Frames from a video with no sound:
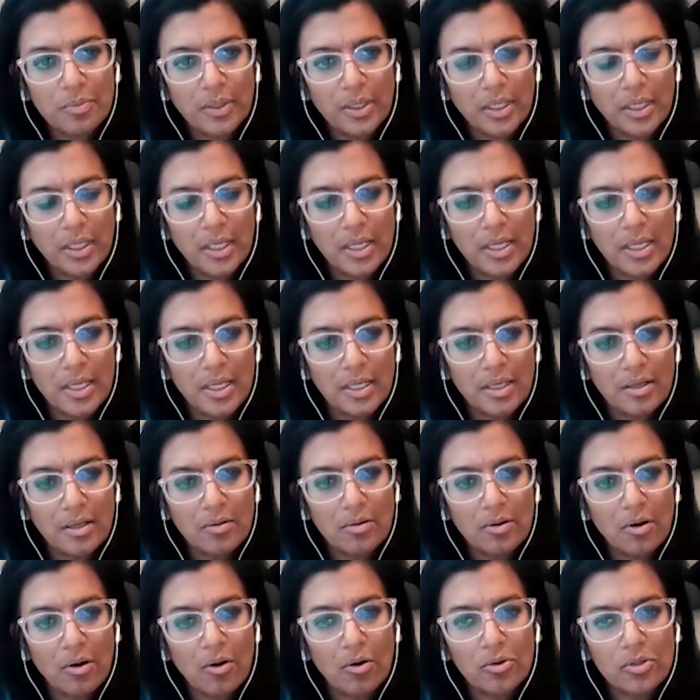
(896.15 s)
but
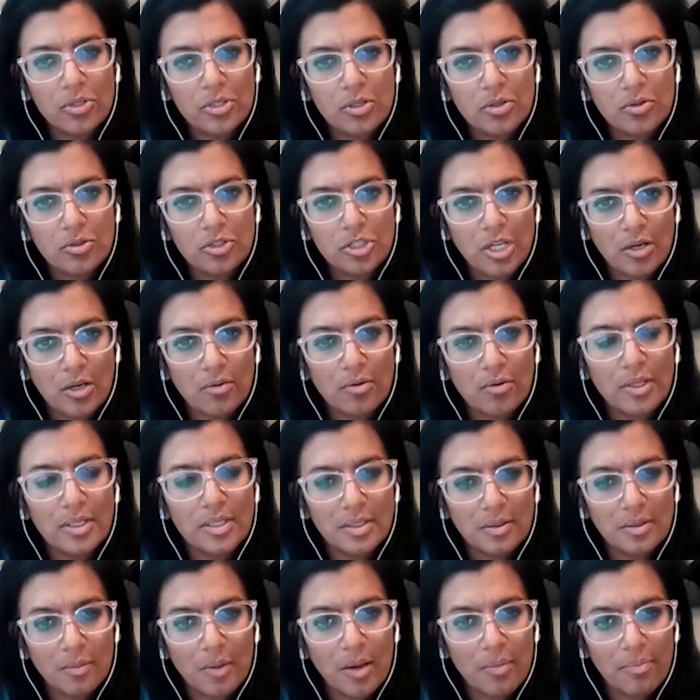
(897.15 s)
it also
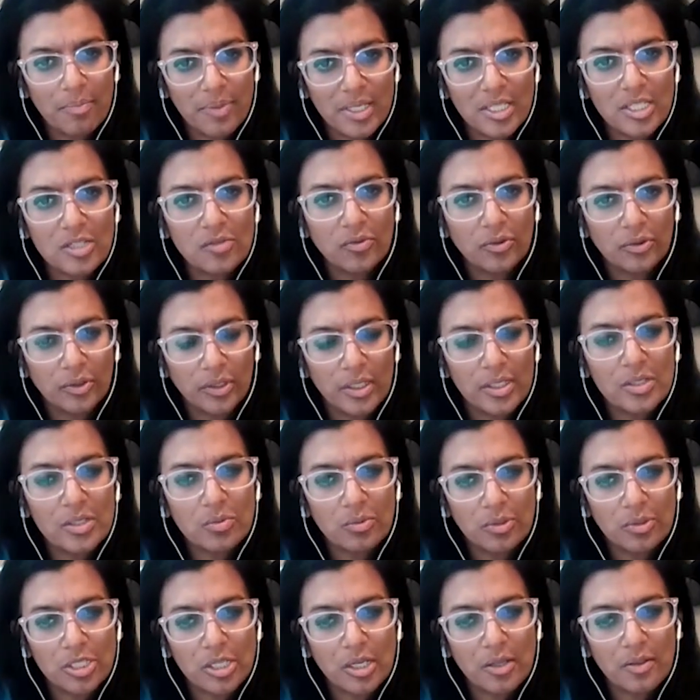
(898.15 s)
generates a
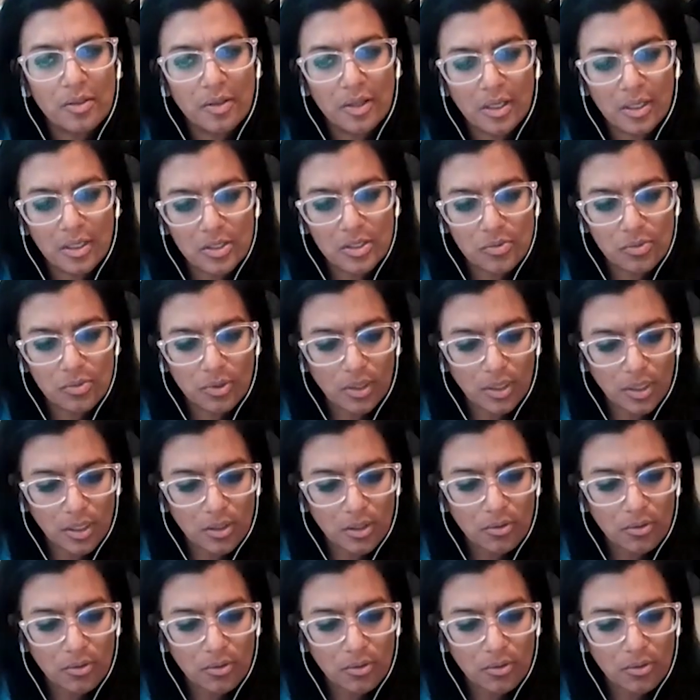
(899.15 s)
peacefulness, which I think is really